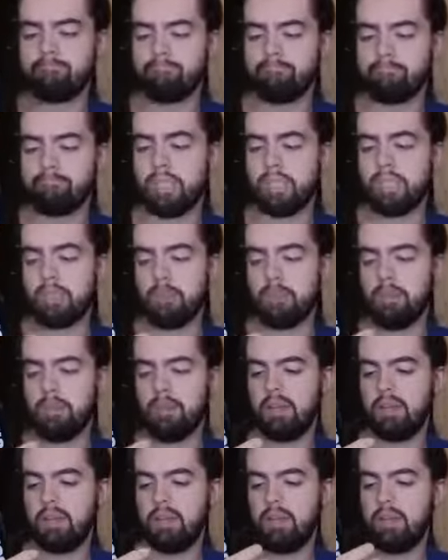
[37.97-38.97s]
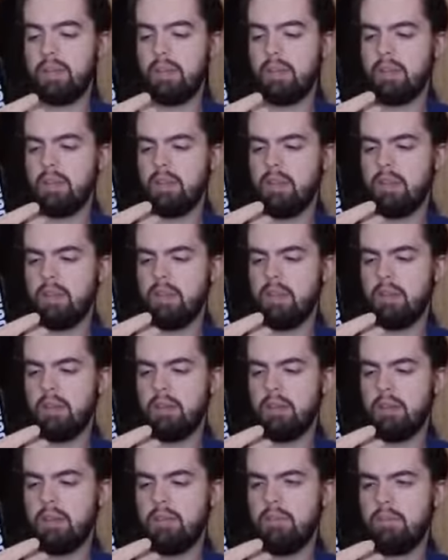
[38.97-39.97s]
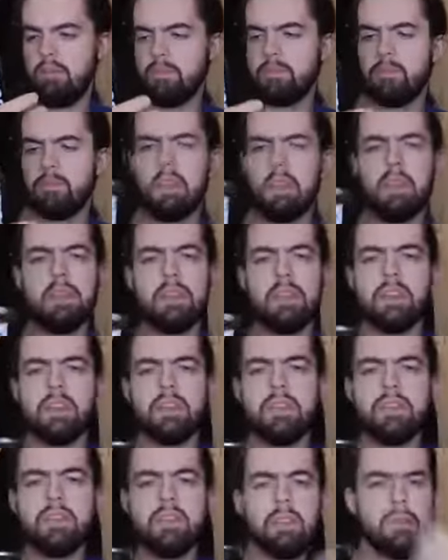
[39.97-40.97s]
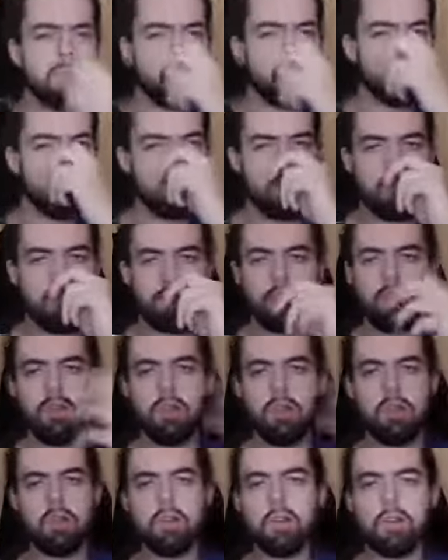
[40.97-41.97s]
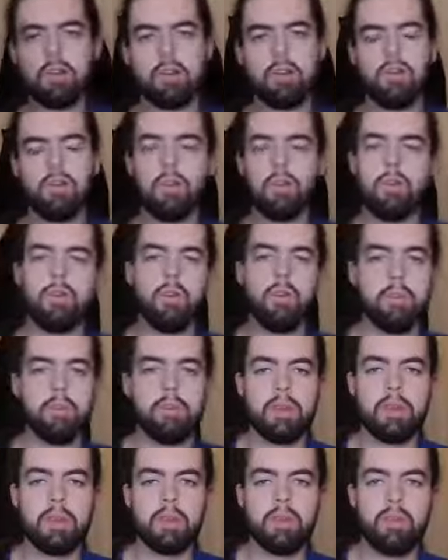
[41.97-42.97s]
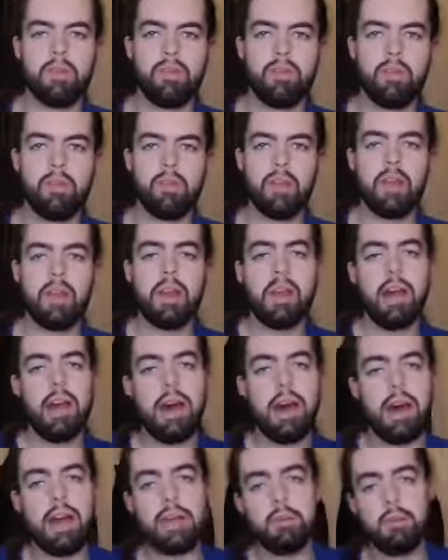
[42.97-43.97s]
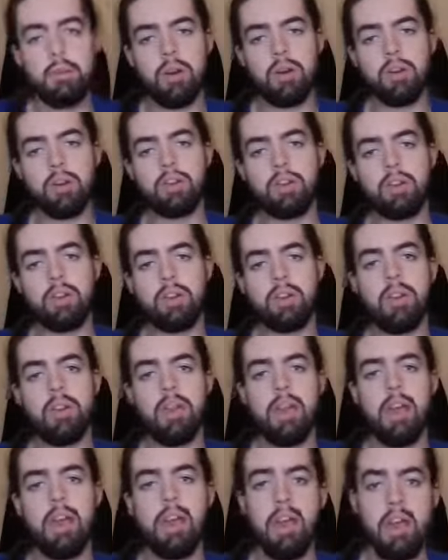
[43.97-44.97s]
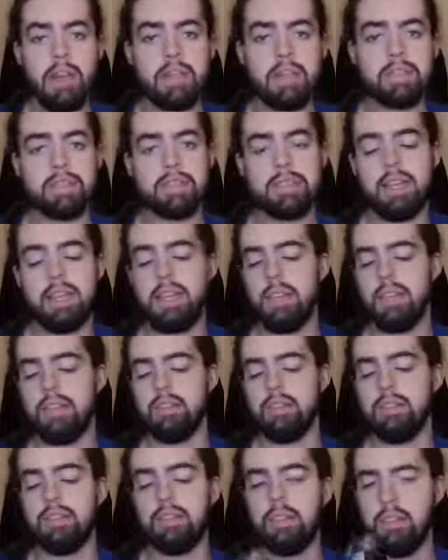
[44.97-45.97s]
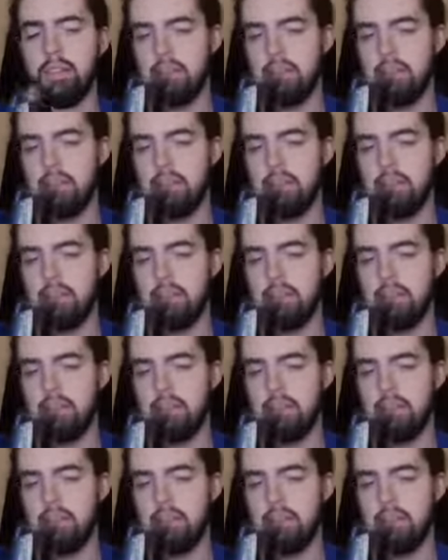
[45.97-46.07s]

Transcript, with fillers: It's actually not bad. Um, yeah, you know the blurb. Look, we've all been here before. I am hungry and it's tired.